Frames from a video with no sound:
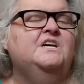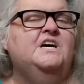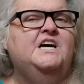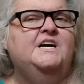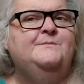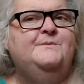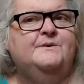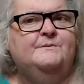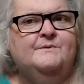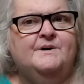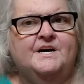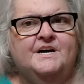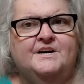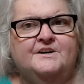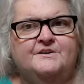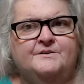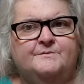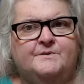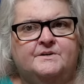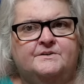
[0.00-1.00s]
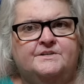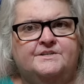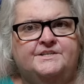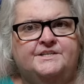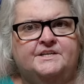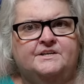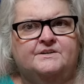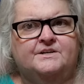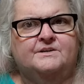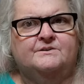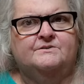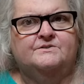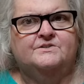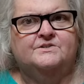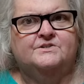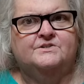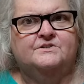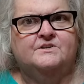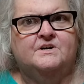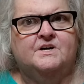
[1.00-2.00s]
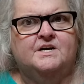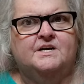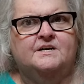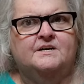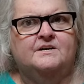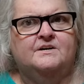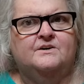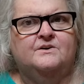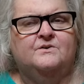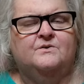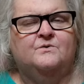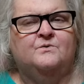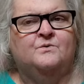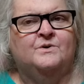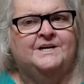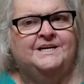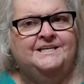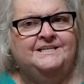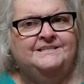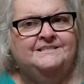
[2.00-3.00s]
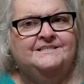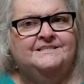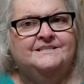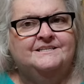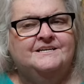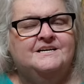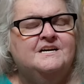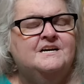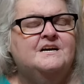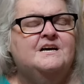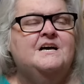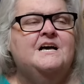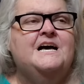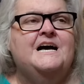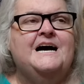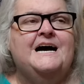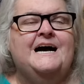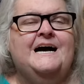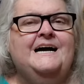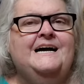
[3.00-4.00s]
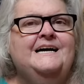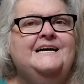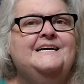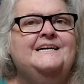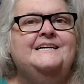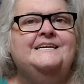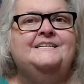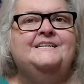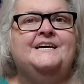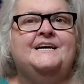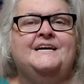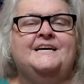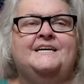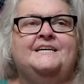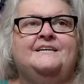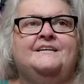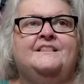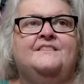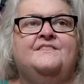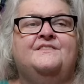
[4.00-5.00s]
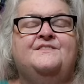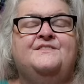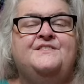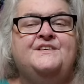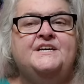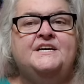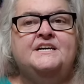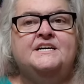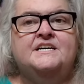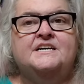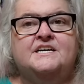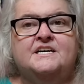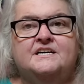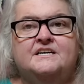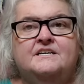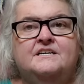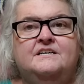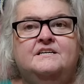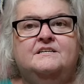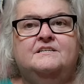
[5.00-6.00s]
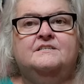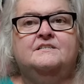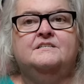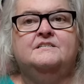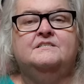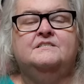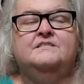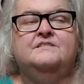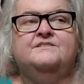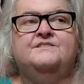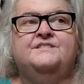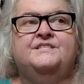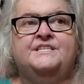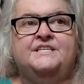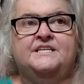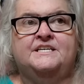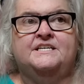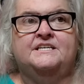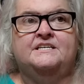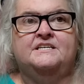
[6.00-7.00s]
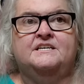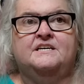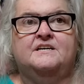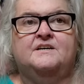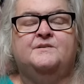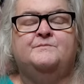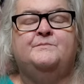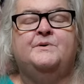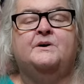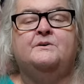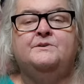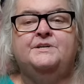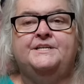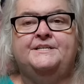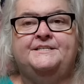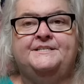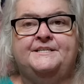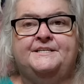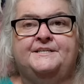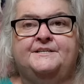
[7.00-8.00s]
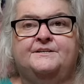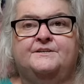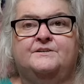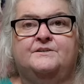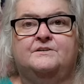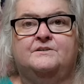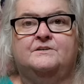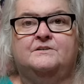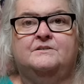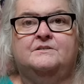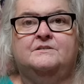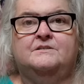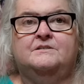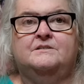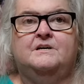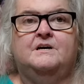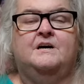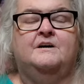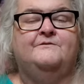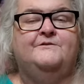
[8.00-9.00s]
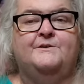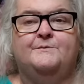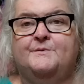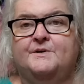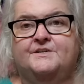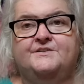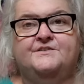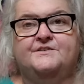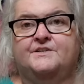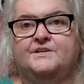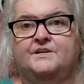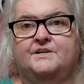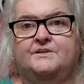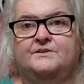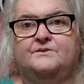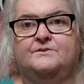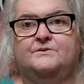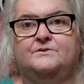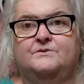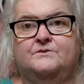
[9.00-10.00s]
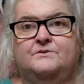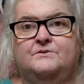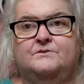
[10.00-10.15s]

He put my hair in a ponytail and I was just like, what? I had a thick, thick ponytail a few months ago.